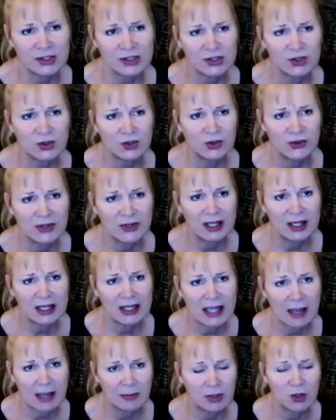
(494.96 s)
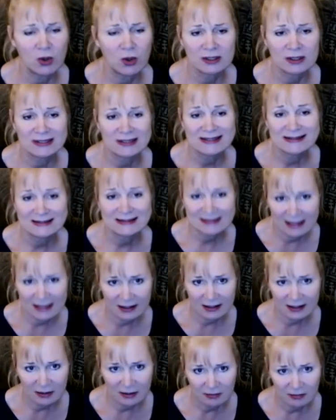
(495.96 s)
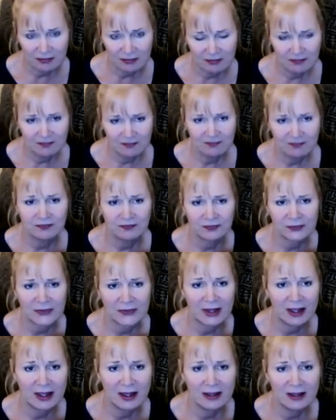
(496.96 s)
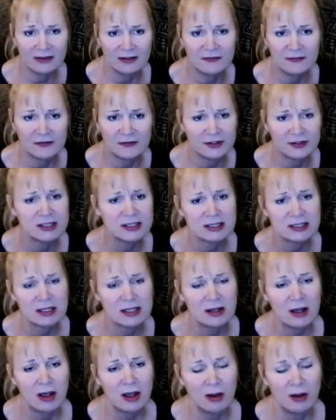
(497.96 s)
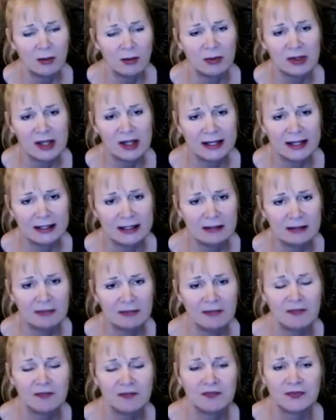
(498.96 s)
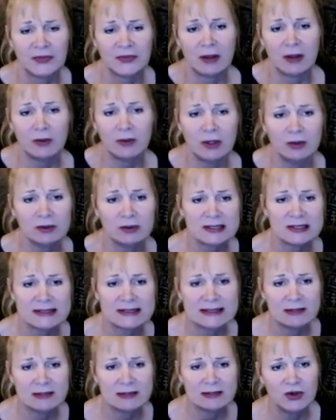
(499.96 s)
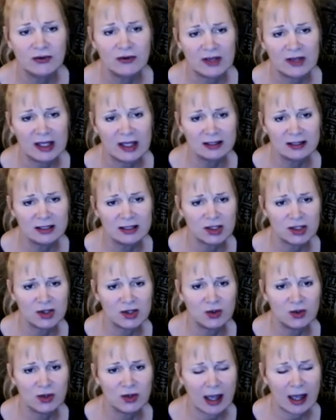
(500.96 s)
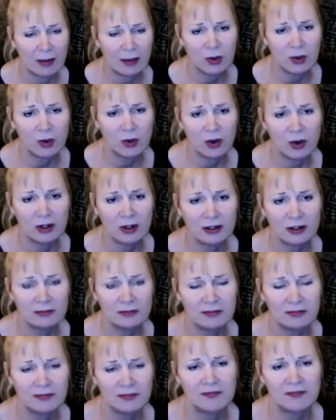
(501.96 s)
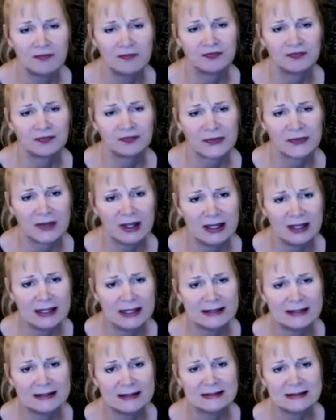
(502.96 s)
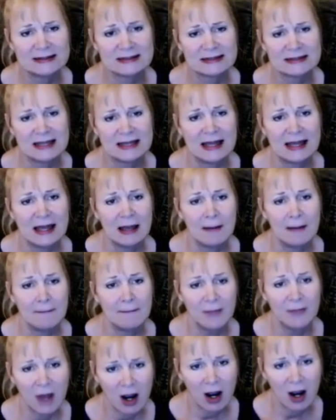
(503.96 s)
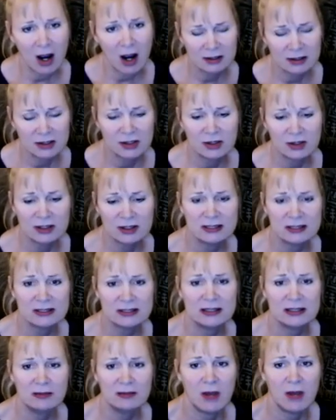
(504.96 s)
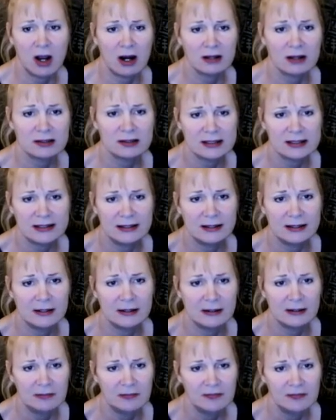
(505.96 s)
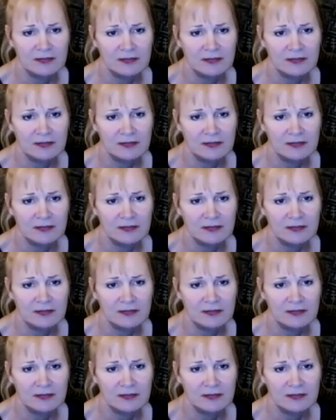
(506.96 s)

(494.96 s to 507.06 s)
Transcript: to the Capricorn stellium. And the first planet that we will see move into Capricorn is Mars. You can see Mars here